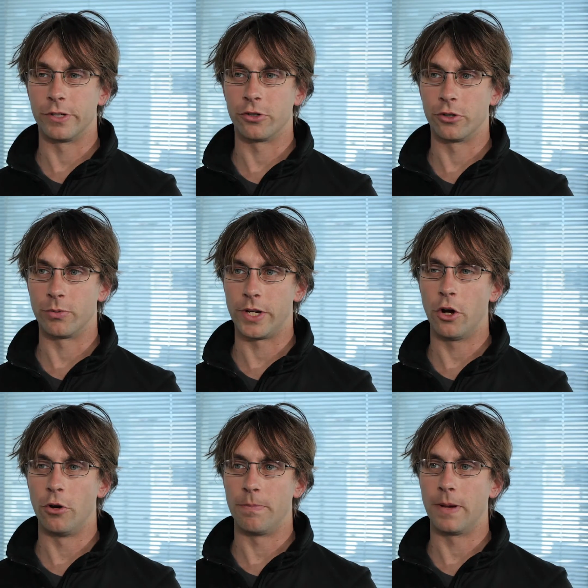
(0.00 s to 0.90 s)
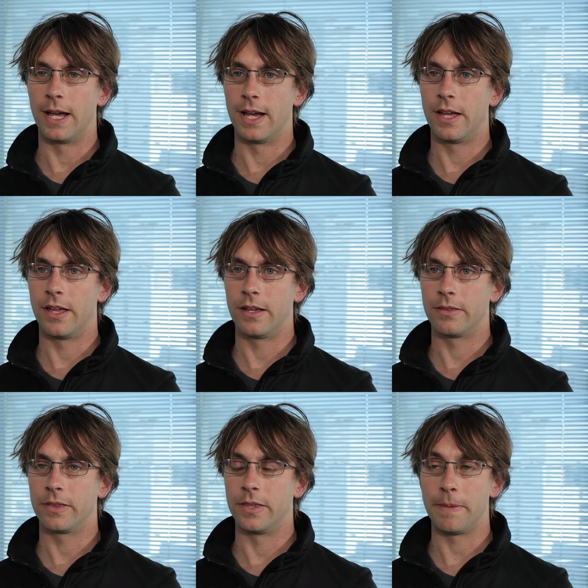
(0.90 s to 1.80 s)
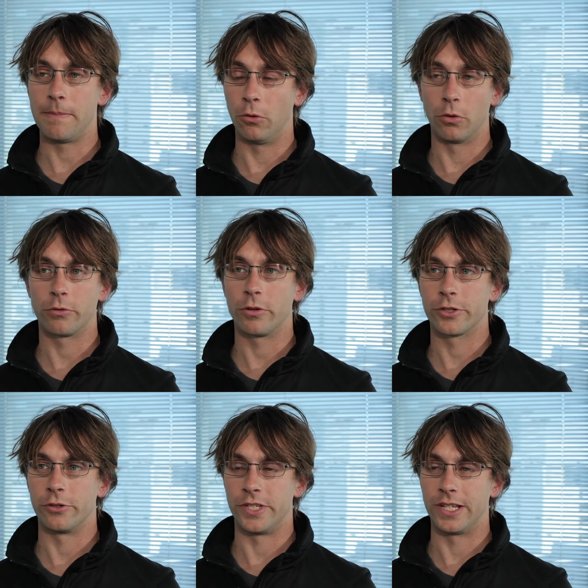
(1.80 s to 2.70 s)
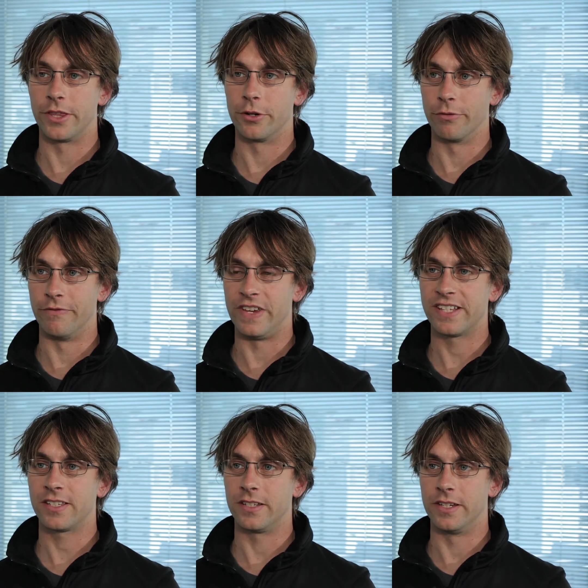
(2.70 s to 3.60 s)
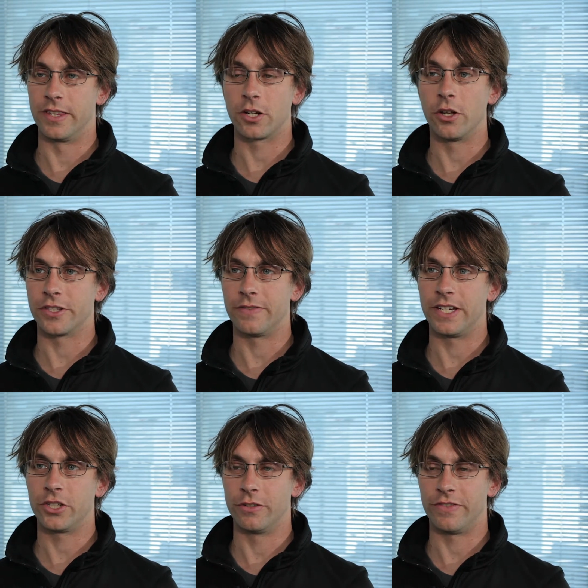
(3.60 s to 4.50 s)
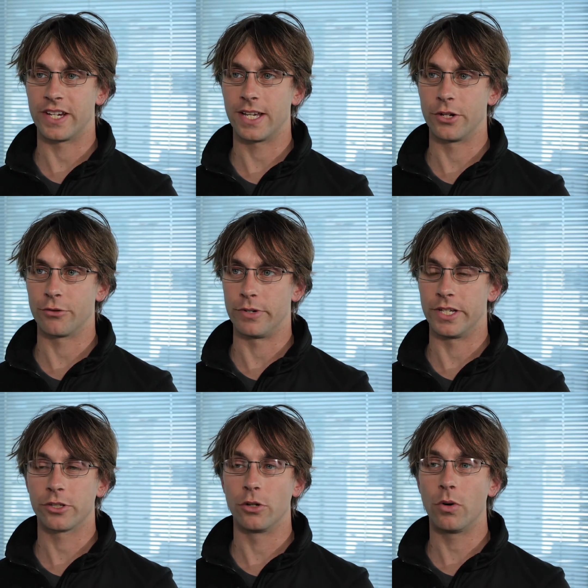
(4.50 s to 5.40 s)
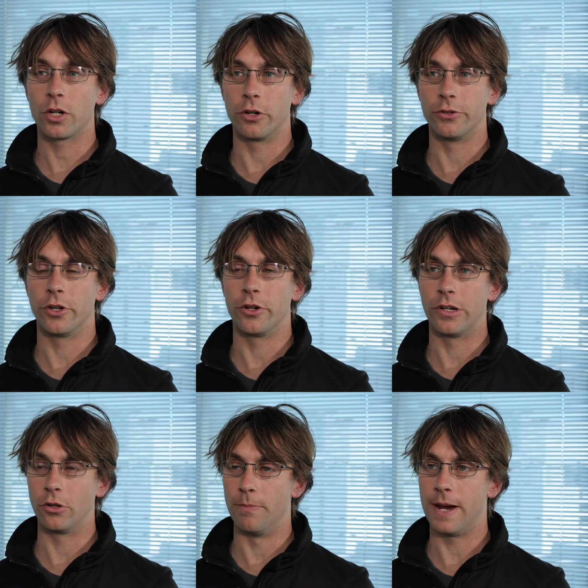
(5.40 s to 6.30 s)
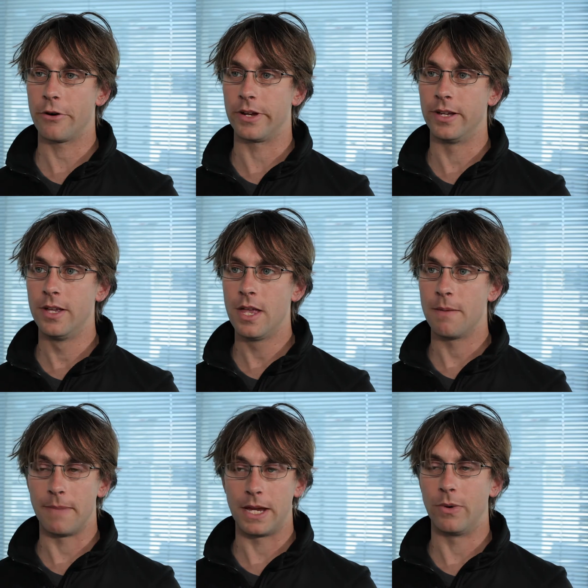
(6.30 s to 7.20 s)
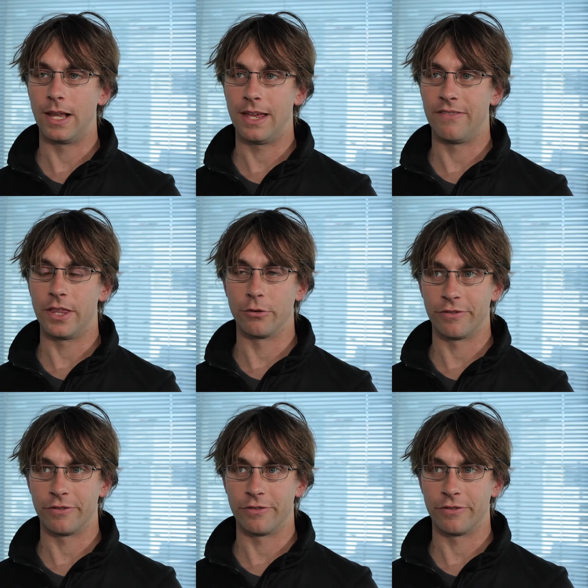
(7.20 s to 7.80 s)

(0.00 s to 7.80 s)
research, we hope, are the people all across New Zealand that are invested in the conservation of their country. And so what goes on Little Barrier may well have other